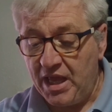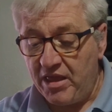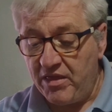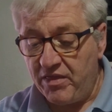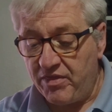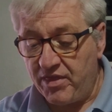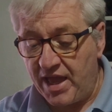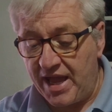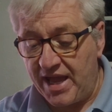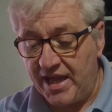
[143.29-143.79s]

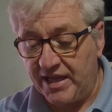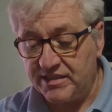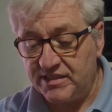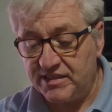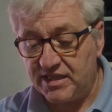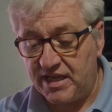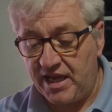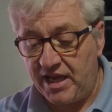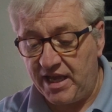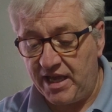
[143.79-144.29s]
that
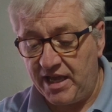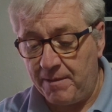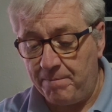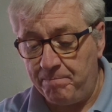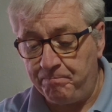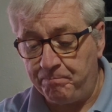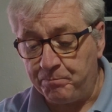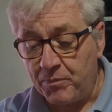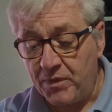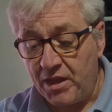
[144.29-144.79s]

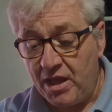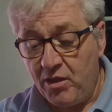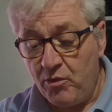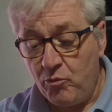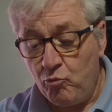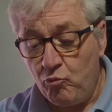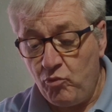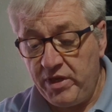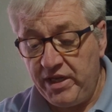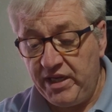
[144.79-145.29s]

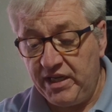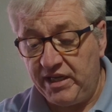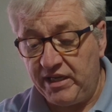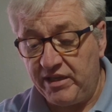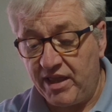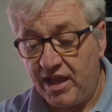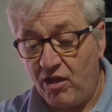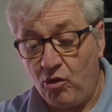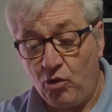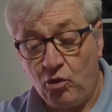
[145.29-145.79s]
really
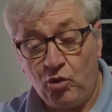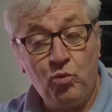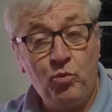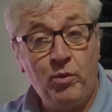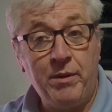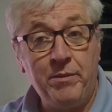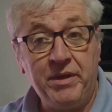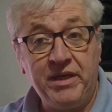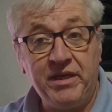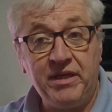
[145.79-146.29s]
that all
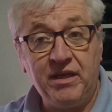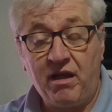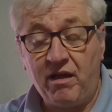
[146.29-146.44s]
women